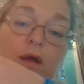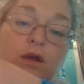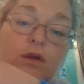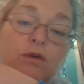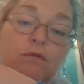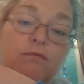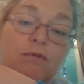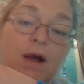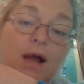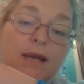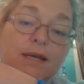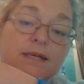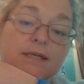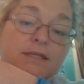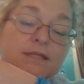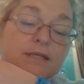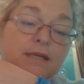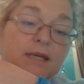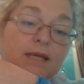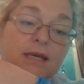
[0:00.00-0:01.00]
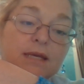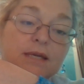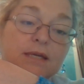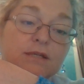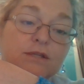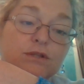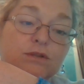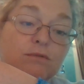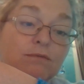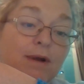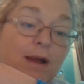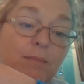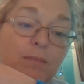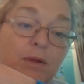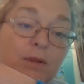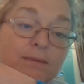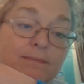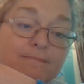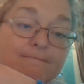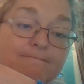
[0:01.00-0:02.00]
Uranus is the
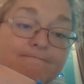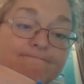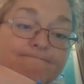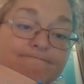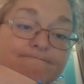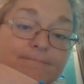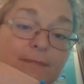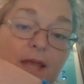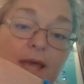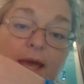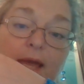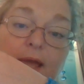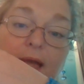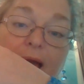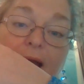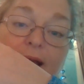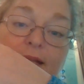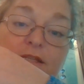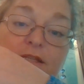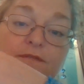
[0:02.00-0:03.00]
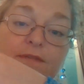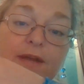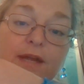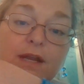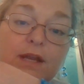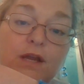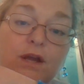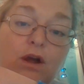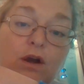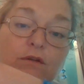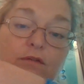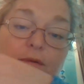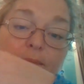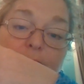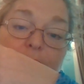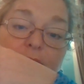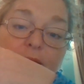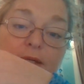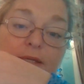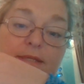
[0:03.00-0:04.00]
rebel, okay, activating her
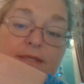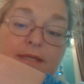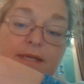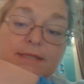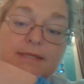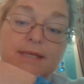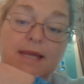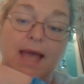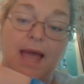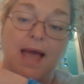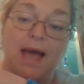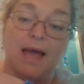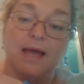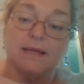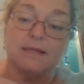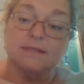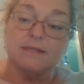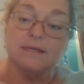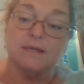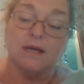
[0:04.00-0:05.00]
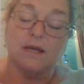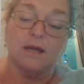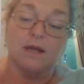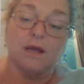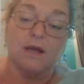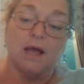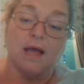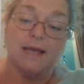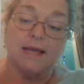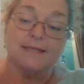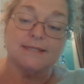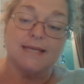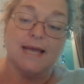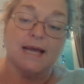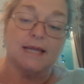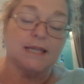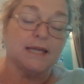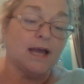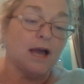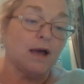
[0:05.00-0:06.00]
rebelliousness and
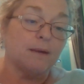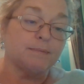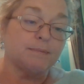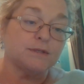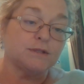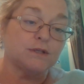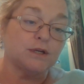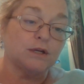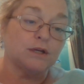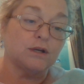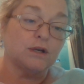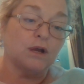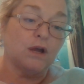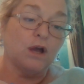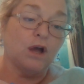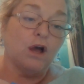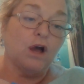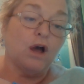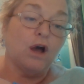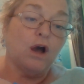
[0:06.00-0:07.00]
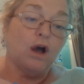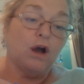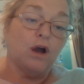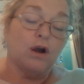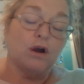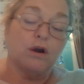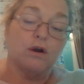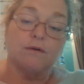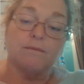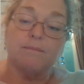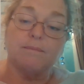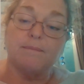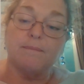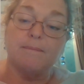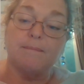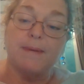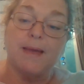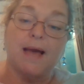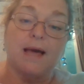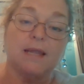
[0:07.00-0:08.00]
exactly opposite her
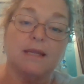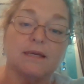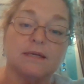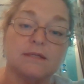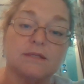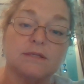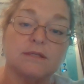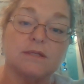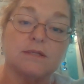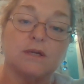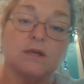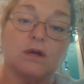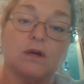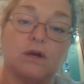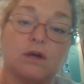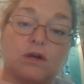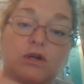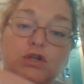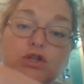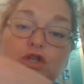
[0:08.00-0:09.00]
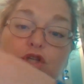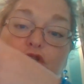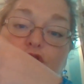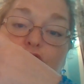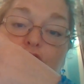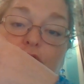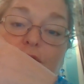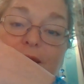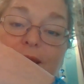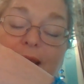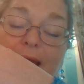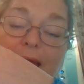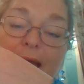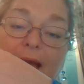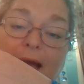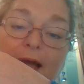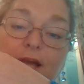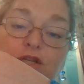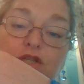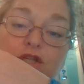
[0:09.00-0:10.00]
Pallas. She took an
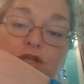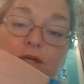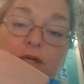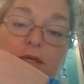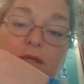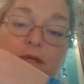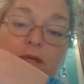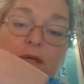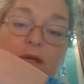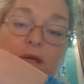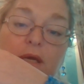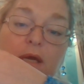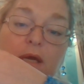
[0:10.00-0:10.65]
action